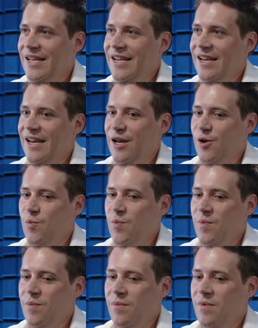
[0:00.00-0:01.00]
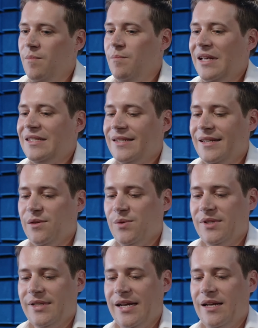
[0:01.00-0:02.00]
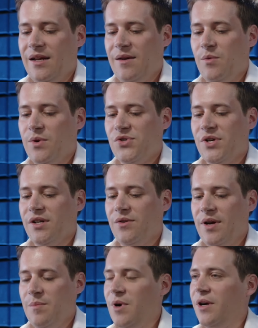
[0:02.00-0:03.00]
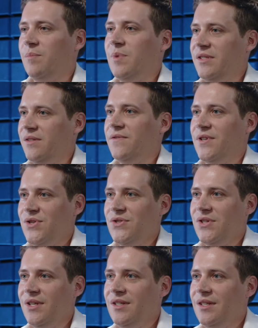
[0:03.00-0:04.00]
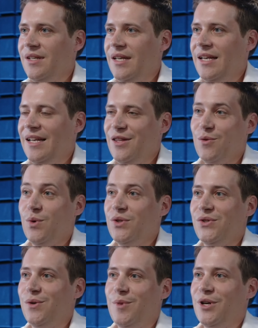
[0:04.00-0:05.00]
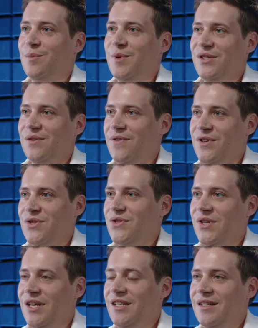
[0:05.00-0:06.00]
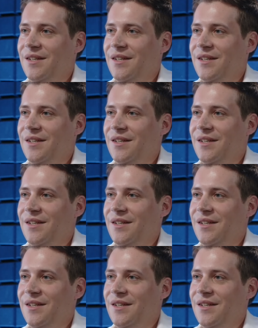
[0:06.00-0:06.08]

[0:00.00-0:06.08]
Um, basically, it was like, we're trying to create marketplace efficiency. There was no marketplace efficiency.